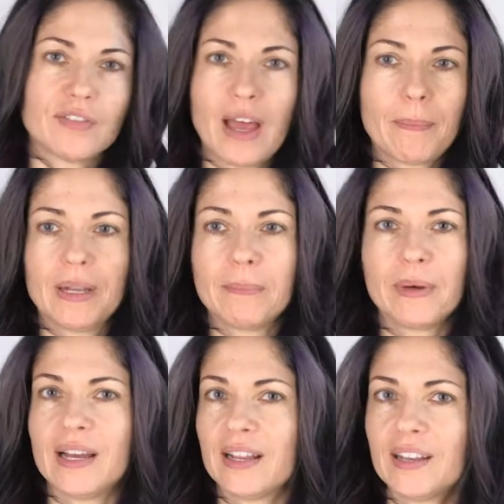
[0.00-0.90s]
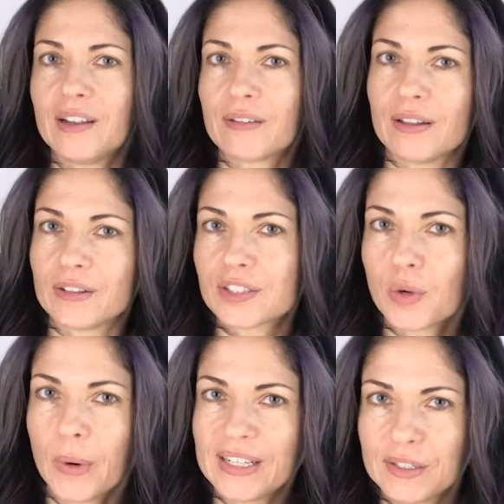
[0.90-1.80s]
happening behind here that looks
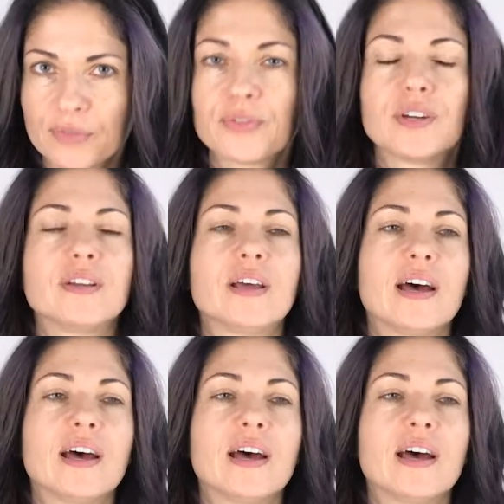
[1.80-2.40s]
quite different.